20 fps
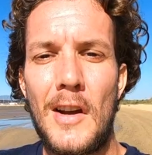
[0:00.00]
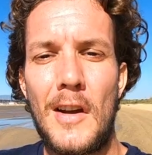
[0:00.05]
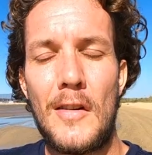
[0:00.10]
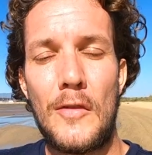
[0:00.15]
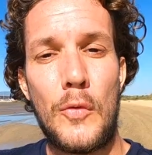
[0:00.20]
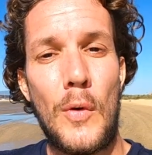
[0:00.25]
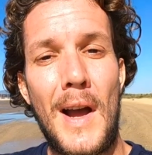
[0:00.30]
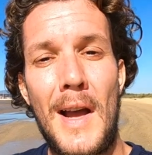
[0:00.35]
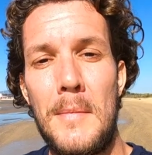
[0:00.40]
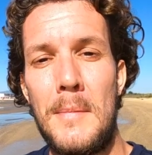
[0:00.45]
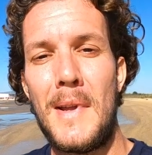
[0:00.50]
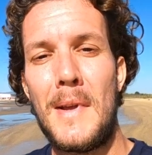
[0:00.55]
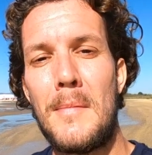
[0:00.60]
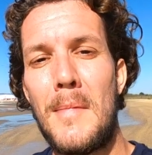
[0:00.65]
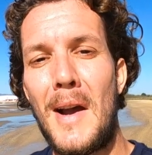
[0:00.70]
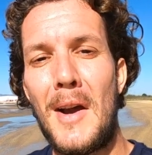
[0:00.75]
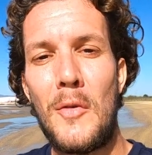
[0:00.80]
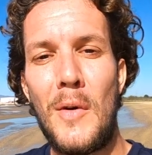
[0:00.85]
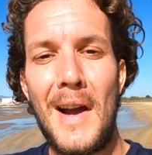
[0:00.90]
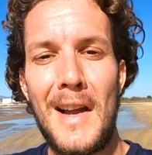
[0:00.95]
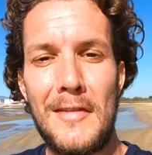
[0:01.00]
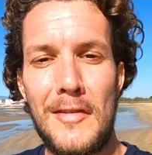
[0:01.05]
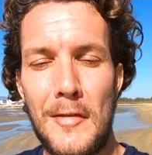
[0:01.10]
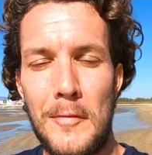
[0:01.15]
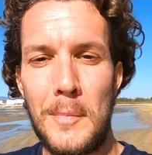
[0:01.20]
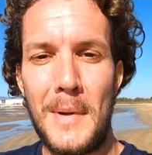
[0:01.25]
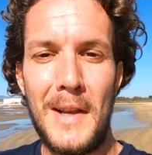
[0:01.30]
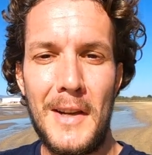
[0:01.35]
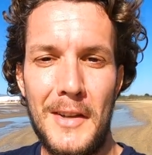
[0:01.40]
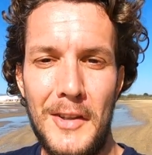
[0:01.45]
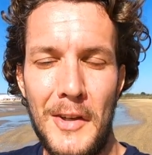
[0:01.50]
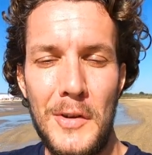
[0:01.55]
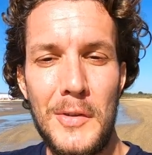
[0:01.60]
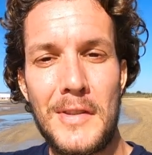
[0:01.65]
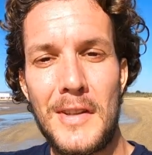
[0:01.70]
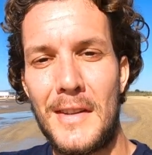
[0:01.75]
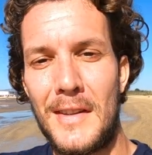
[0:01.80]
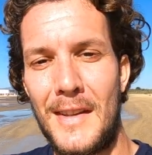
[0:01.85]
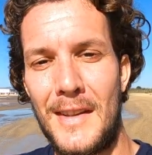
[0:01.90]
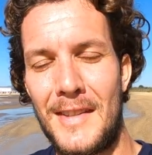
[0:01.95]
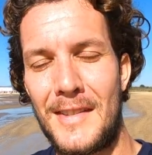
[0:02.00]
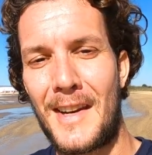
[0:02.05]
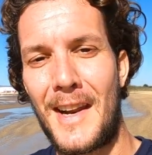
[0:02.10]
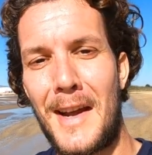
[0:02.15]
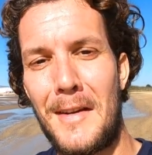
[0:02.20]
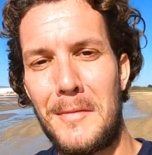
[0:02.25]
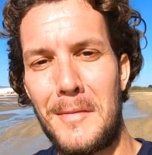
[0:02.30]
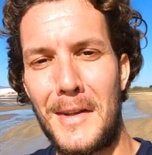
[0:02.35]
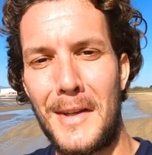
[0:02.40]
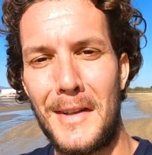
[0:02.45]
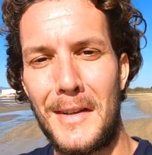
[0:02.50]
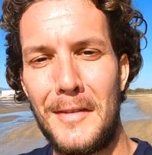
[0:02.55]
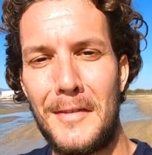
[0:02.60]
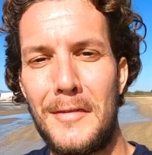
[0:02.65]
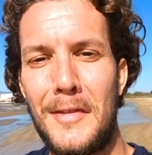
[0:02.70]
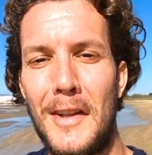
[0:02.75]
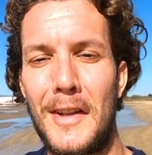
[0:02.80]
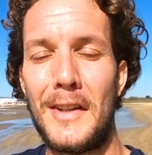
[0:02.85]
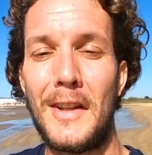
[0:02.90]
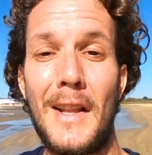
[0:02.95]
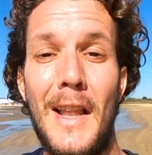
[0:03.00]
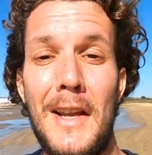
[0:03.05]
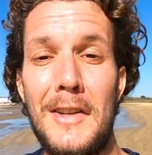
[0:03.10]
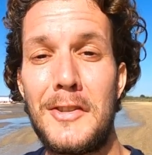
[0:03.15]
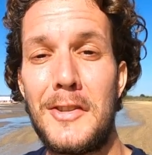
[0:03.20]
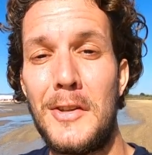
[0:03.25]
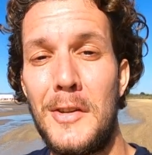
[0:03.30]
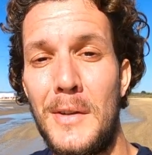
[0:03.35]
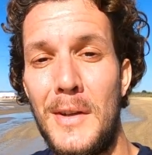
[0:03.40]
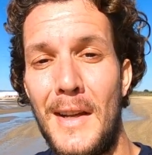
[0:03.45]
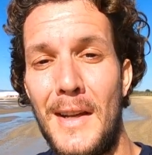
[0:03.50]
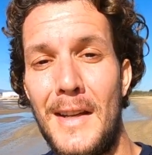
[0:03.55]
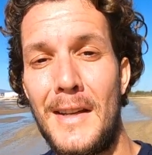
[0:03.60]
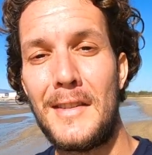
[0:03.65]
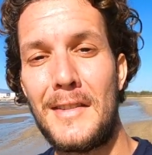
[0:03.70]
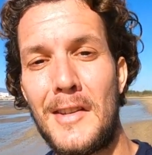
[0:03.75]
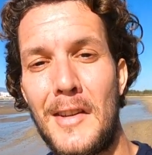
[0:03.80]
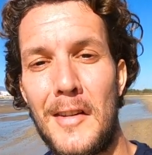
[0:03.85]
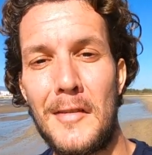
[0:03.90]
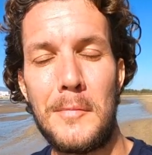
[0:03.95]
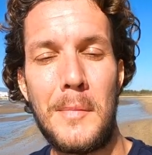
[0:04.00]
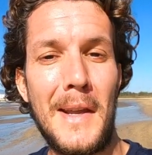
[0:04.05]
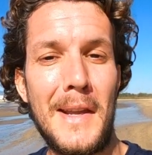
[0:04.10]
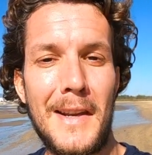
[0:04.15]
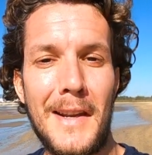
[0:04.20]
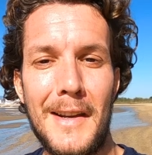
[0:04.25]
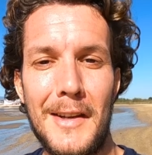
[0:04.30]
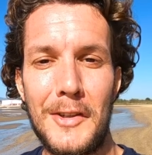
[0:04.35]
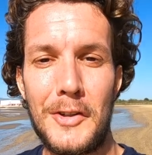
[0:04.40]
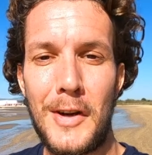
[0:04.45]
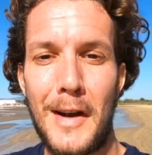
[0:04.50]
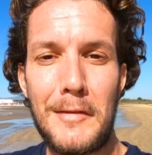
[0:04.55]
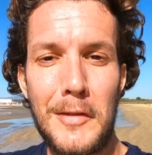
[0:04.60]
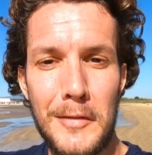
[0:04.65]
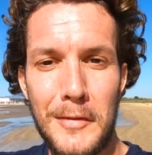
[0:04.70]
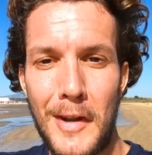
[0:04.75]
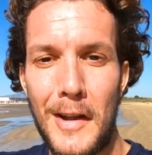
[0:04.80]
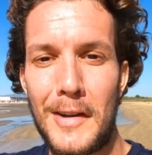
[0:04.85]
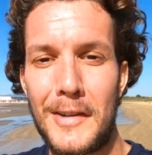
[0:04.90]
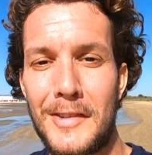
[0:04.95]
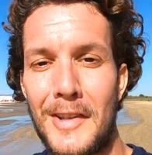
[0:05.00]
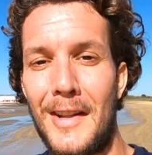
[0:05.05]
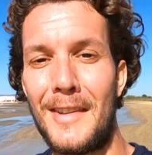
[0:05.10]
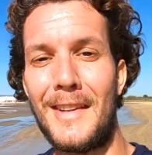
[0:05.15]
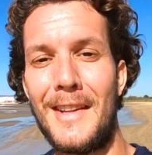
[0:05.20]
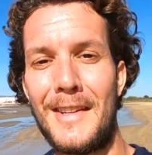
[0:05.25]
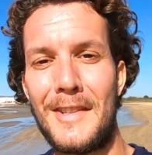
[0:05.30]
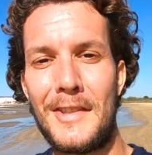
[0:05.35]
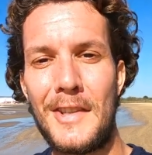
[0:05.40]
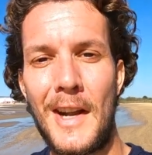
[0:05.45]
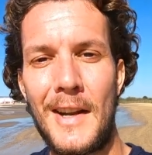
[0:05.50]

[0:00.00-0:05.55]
of why me and my wife have been using this camera for the last 2 years of making travel vlogs on this